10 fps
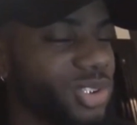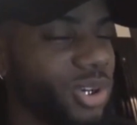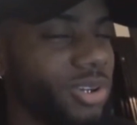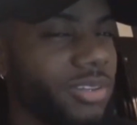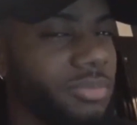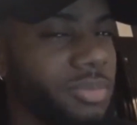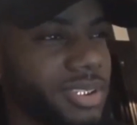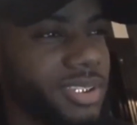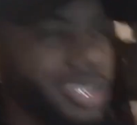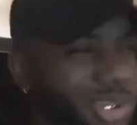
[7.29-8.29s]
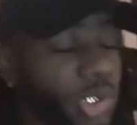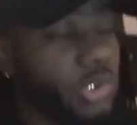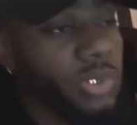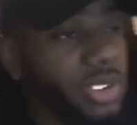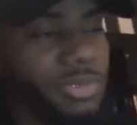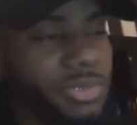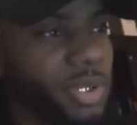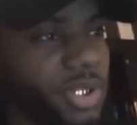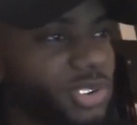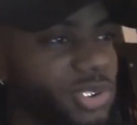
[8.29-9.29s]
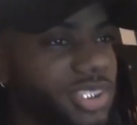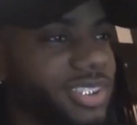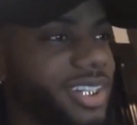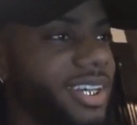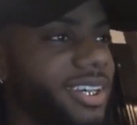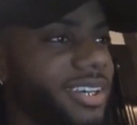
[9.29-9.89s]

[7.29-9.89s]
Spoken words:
control of them and shit. I don't know, it's weird, some spiritual shit.